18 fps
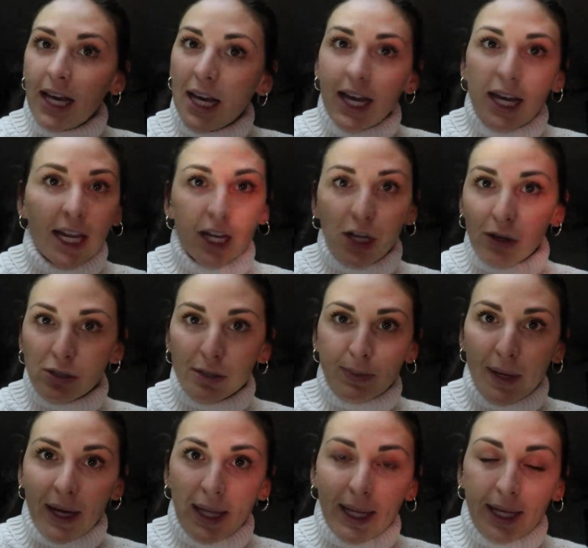And it goes
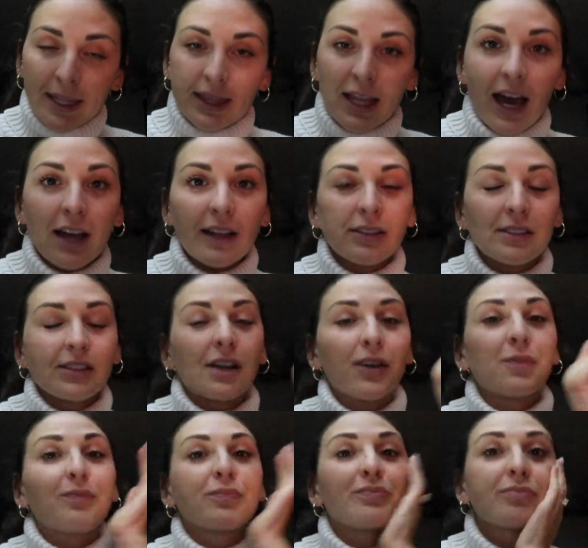by like that.
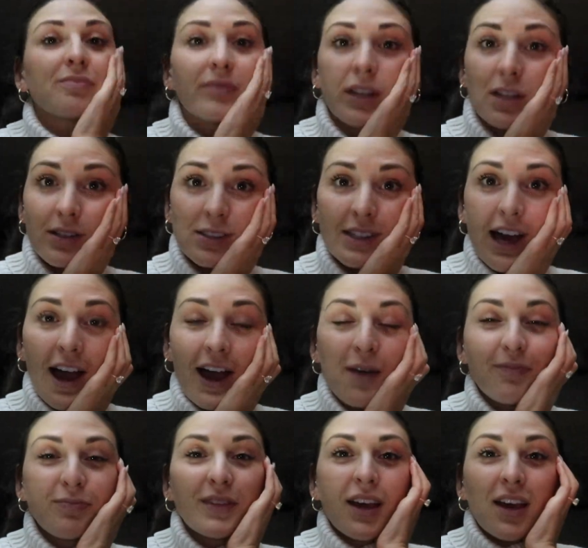So there's
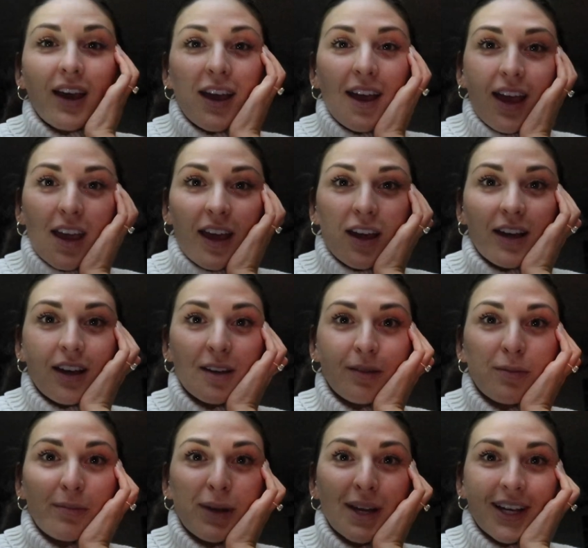that.
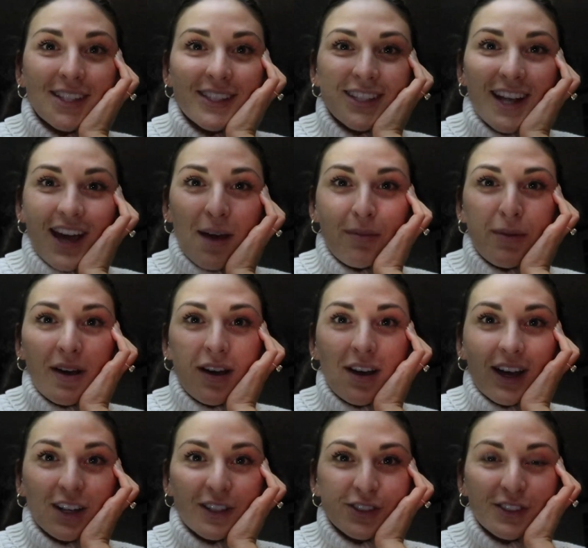And my cousin Emma
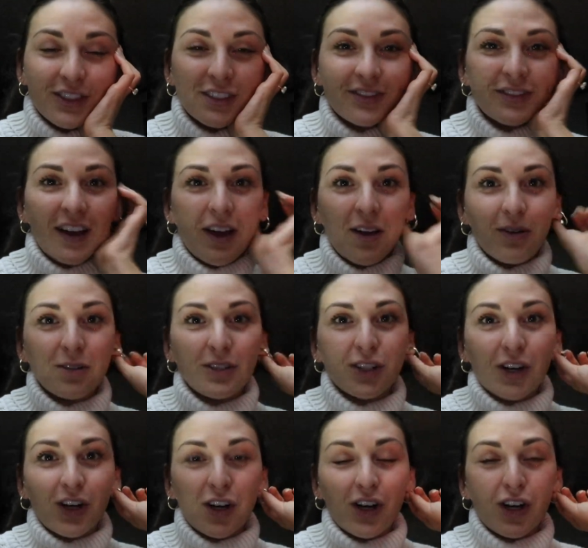actually found
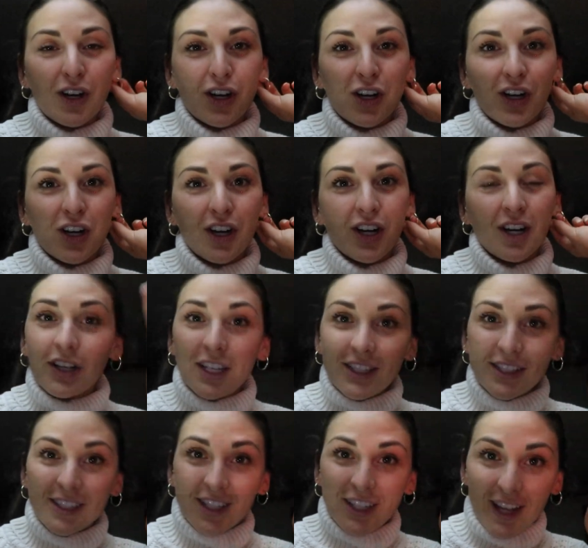her
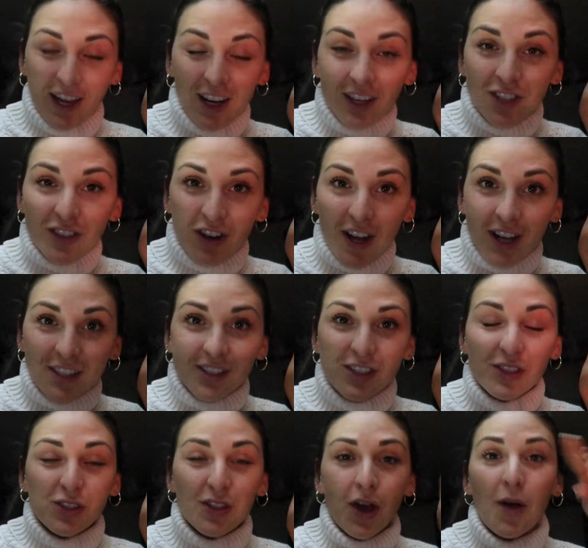quinceanera dress.
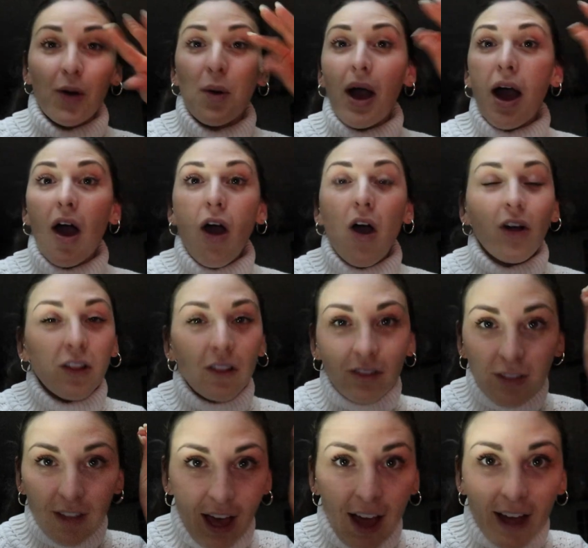So
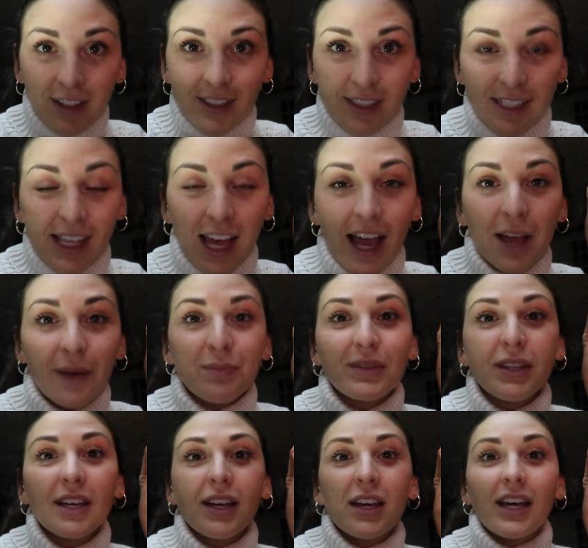all that to say,
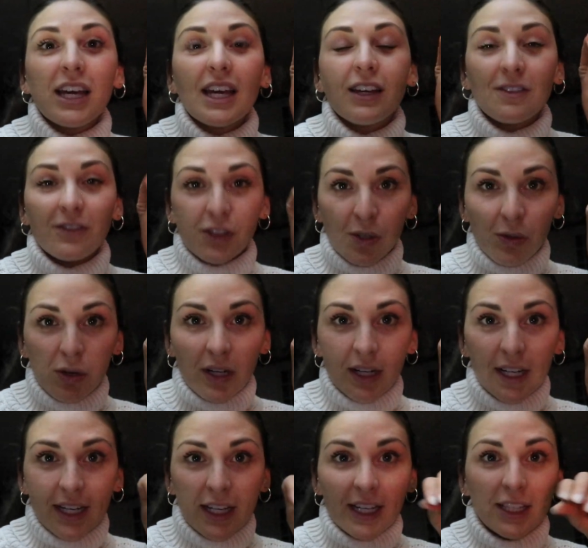if you
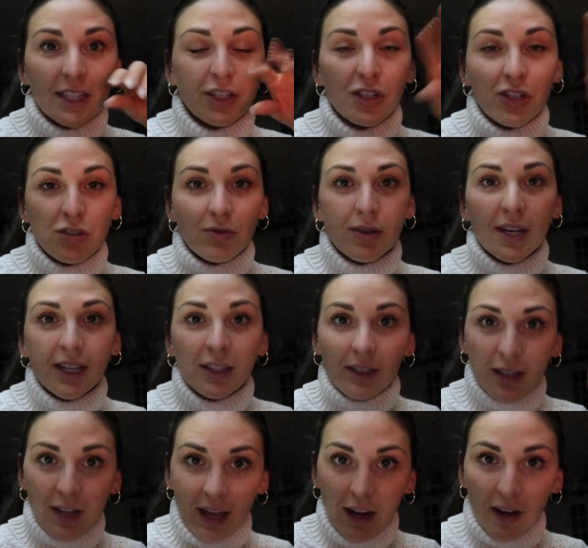are in the New
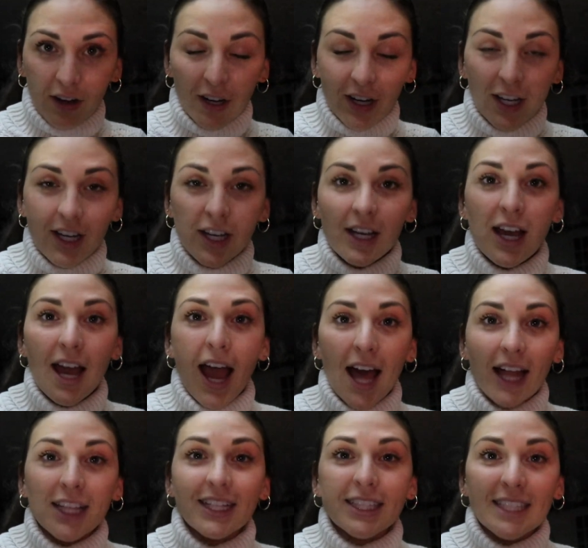England area,
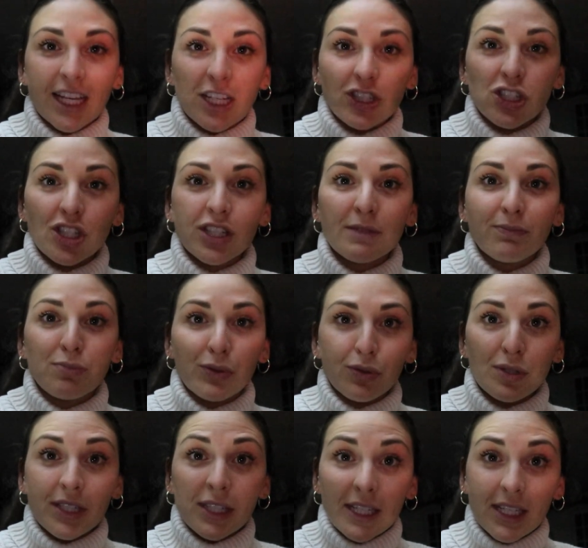Alexandra's
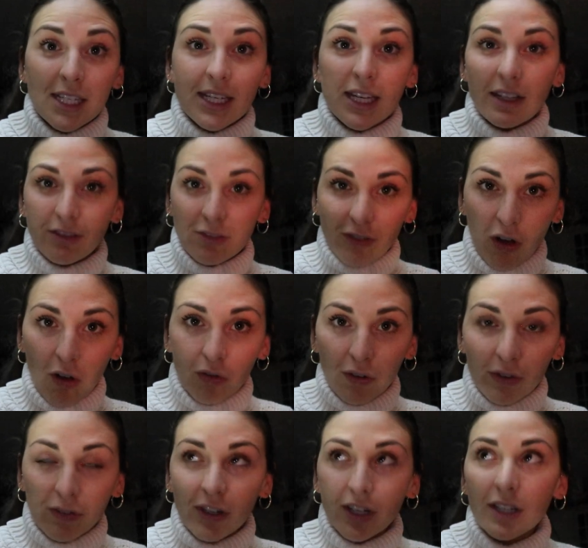Boutique in Fall
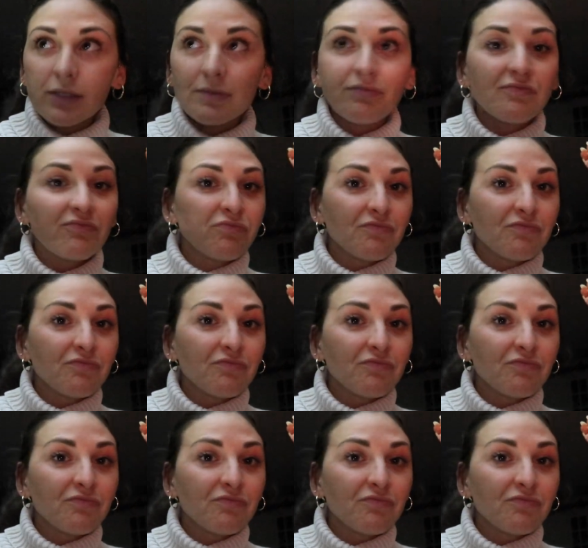River